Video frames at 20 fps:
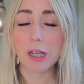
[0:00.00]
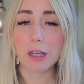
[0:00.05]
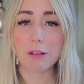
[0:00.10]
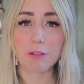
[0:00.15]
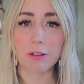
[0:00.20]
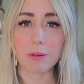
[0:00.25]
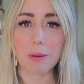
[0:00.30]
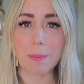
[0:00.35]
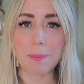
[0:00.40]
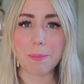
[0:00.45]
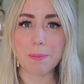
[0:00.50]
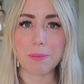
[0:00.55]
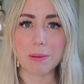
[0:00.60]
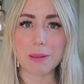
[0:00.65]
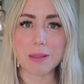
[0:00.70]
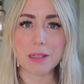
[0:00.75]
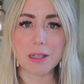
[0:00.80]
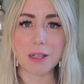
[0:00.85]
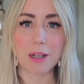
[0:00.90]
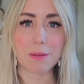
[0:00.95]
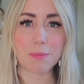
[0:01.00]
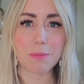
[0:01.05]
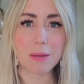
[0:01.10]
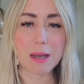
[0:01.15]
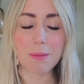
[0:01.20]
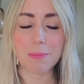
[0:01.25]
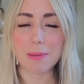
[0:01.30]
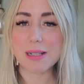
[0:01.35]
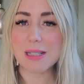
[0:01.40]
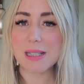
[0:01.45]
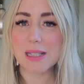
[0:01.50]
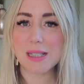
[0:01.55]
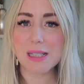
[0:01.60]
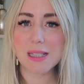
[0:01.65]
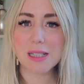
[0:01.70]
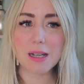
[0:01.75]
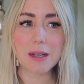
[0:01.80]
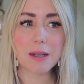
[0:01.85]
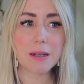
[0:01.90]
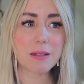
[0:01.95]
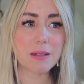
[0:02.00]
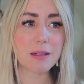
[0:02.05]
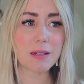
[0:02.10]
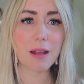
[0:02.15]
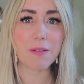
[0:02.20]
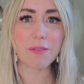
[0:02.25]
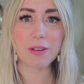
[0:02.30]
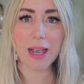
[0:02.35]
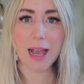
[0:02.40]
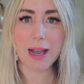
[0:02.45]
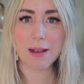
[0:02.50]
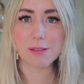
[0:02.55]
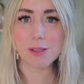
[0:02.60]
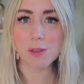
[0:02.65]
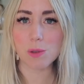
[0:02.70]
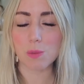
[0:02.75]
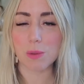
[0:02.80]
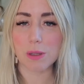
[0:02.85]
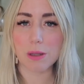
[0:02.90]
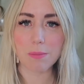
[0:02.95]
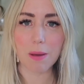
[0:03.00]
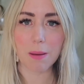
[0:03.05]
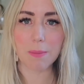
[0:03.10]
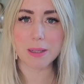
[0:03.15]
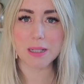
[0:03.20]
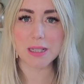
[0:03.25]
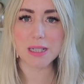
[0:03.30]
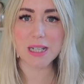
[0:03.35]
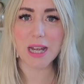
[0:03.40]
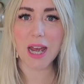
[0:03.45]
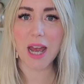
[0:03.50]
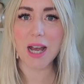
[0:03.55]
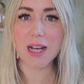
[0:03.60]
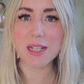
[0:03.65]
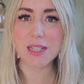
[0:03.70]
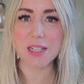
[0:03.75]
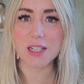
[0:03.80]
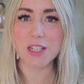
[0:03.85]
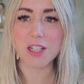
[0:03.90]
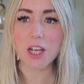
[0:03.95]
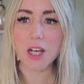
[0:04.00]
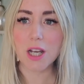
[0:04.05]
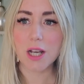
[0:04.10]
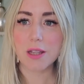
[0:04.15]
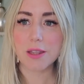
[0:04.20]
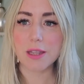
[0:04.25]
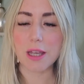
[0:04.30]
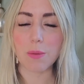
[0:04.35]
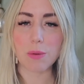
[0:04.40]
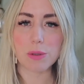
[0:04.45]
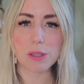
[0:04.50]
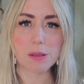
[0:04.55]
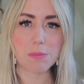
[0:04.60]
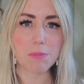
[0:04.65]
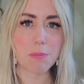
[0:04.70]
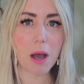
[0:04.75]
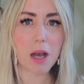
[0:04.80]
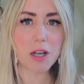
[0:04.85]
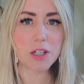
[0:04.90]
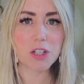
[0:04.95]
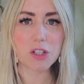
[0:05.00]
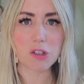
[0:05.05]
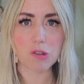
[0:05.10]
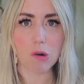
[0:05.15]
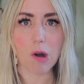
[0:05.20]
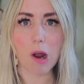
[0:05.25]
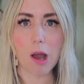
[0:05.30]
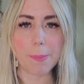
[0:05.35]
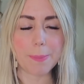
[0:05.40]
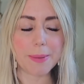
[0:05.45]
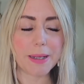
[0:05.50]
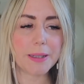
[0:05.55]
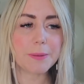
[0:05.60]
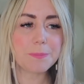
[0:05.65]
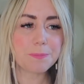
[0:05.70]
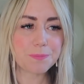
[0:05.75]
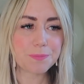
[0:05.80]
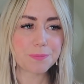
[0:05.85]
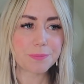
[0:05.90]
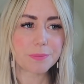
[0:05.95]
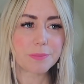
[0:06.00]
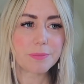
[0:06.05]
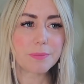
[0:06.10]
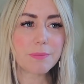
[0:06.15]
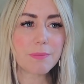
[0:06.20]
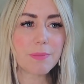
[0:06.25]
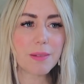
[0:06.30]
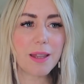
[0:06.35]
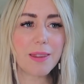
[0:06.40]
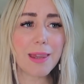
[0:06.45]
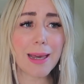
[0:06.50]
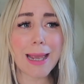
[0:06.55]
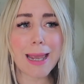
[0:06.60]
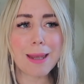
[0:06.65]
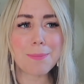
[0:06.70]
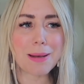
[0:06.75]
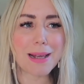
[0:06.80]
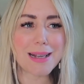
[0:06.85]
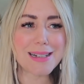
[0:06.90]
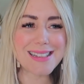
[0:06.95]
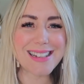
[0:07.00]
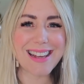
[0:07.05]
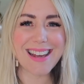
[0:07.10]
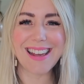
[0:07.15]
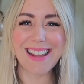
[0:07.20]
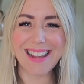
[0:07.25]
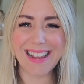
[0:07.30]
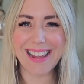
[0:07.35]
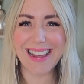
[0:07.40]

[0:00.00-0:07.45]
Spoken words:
Grew up with, you know, me and my sister in a loving household with a mum and a dad, and there wasn't much drama. That came later.